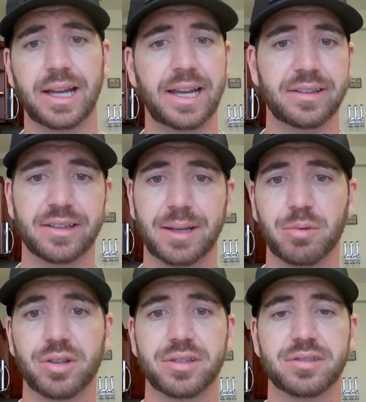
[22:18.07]
I hate that they
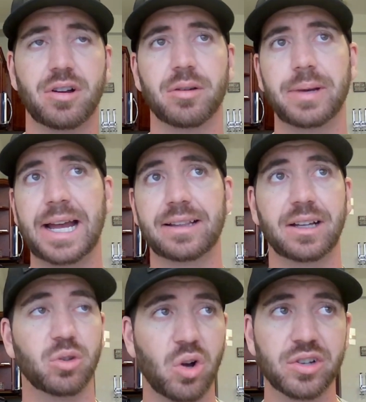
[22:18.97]
brought the song back.
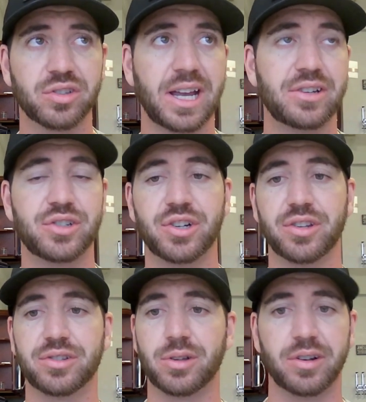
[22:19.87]
They lost last
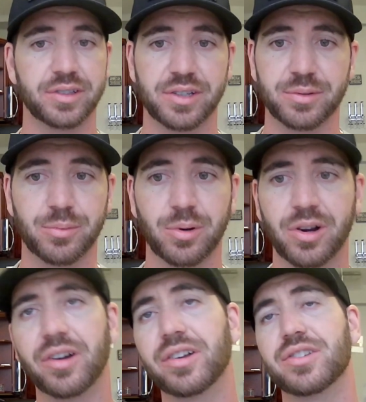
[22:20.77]
year. The song doesn't work.